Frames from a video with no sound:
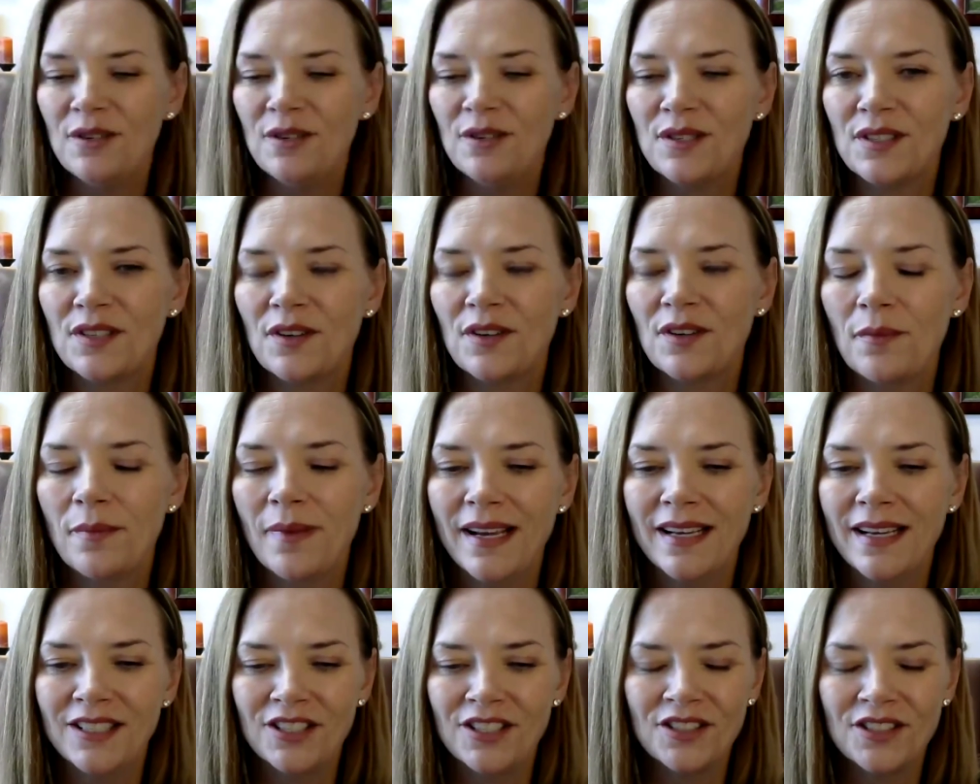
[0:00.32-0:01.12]
you so
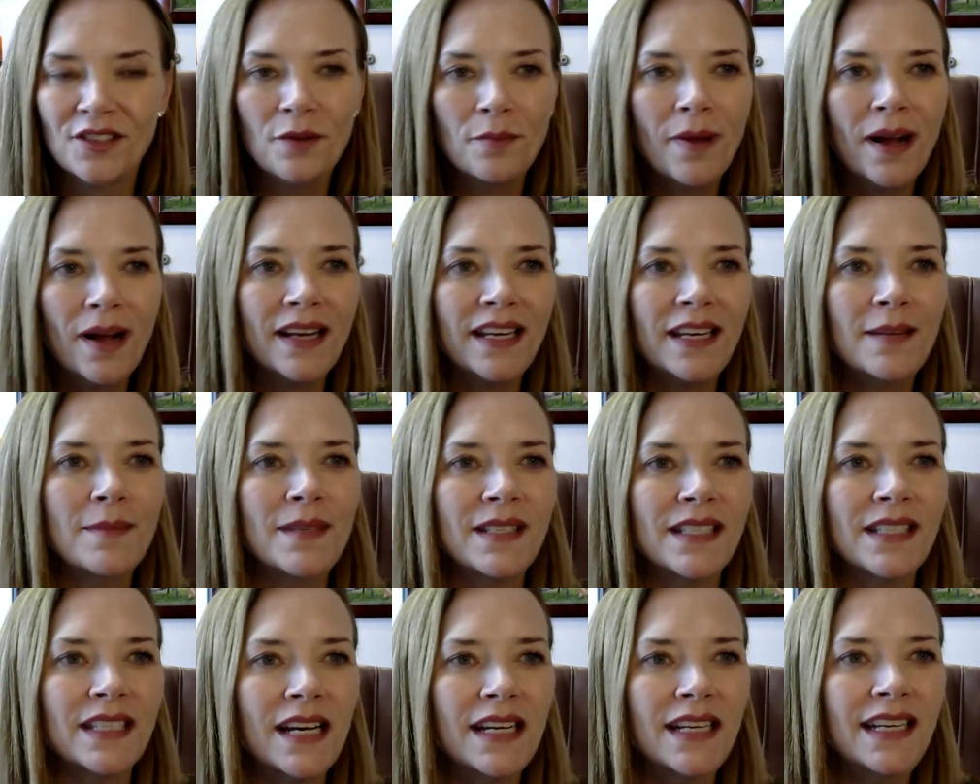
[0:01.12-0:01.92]
much. So my name
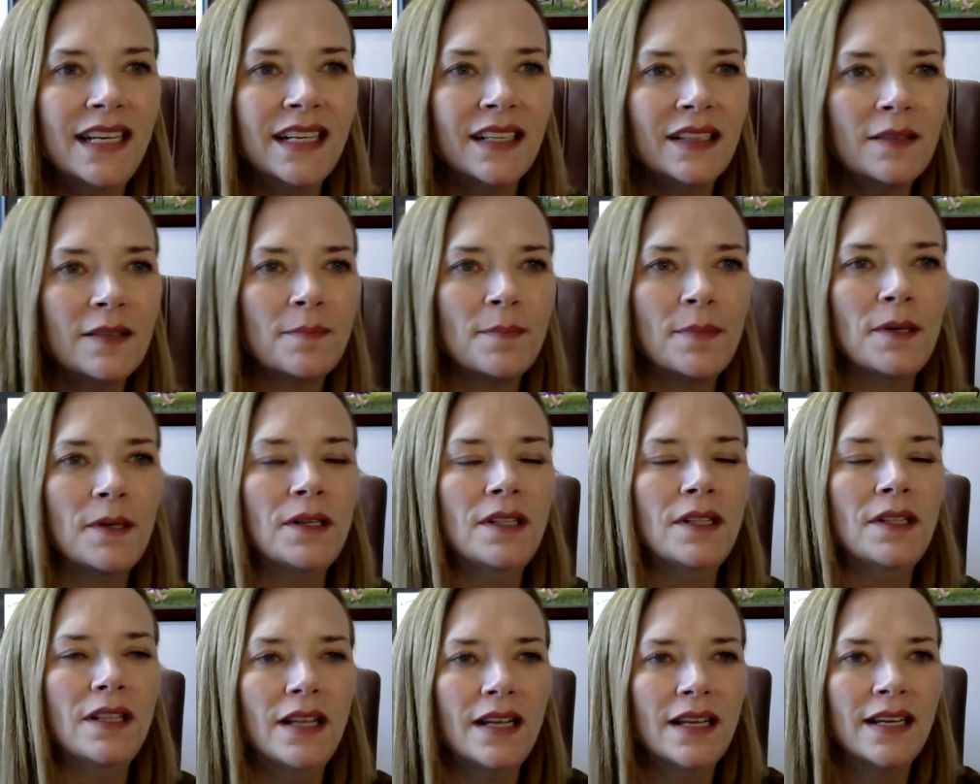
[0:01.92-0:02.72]
is Heidi
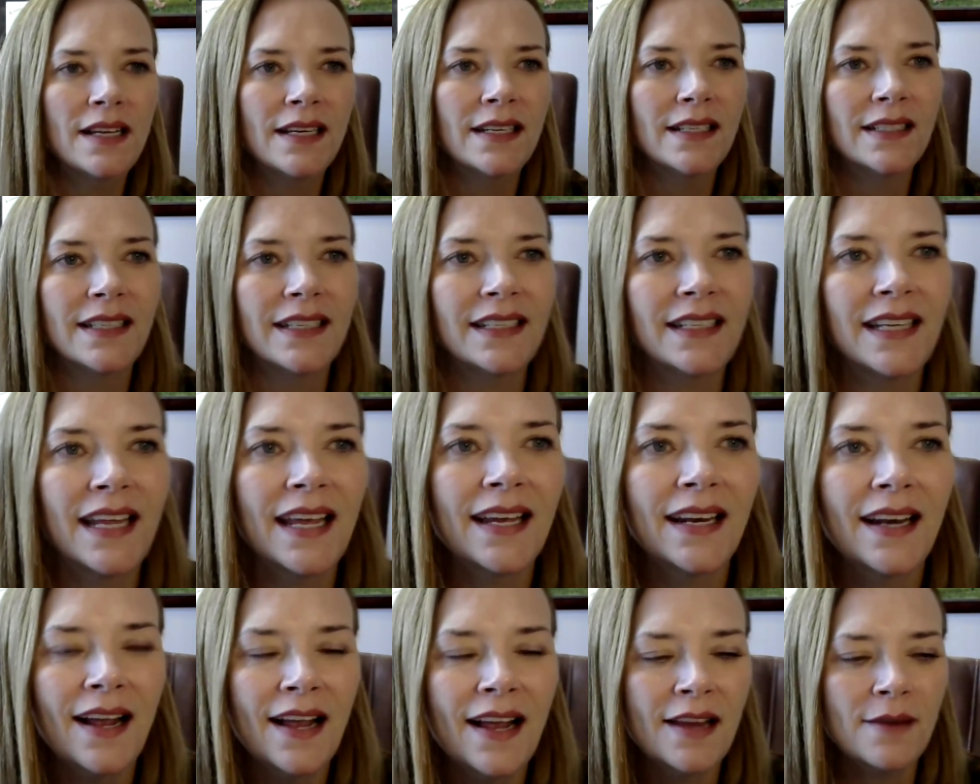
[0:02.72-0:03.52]
Klippel, and
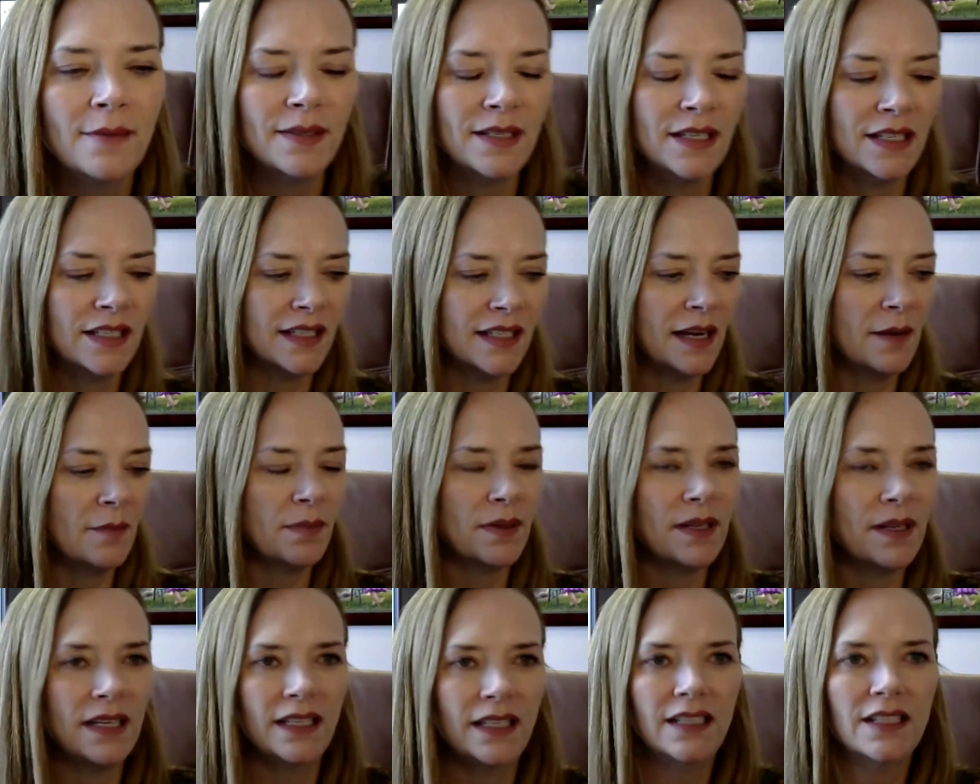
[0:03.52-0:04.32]
again, I am an
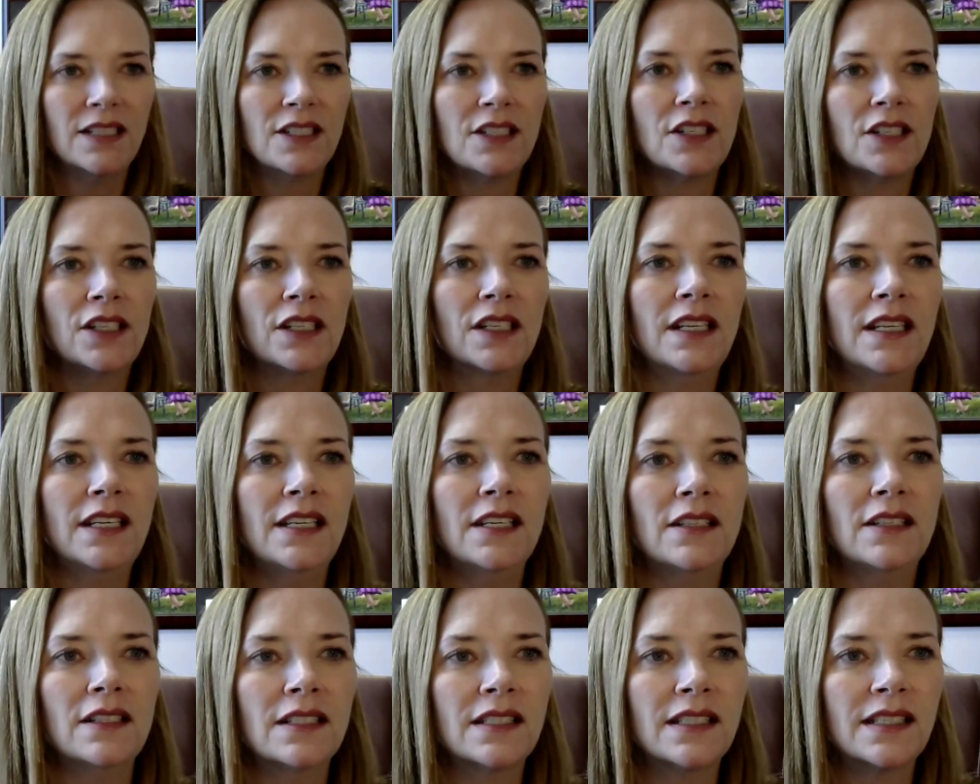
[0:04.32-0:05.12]
estate planning attorney
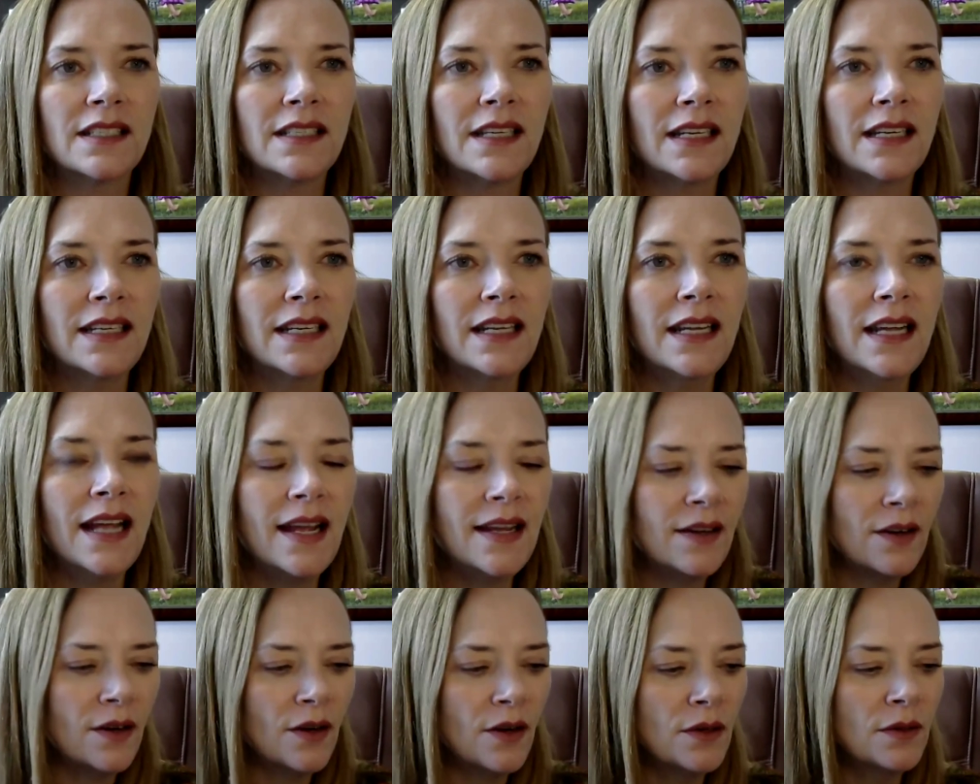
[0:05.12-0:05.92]
here in San
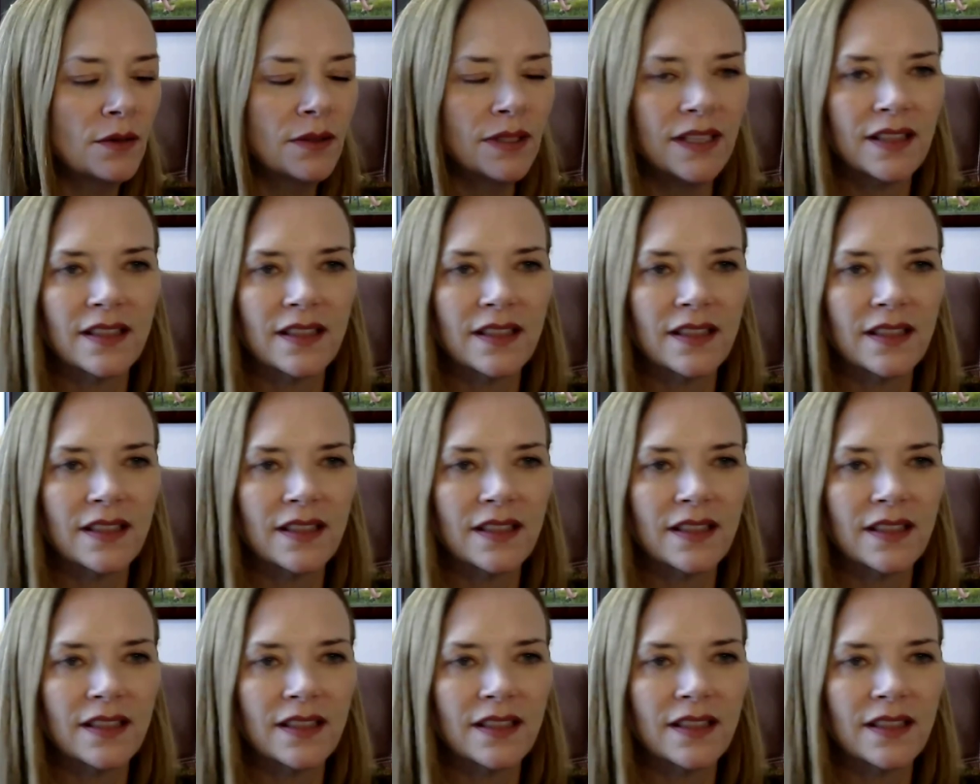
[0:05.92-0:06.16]
Diego.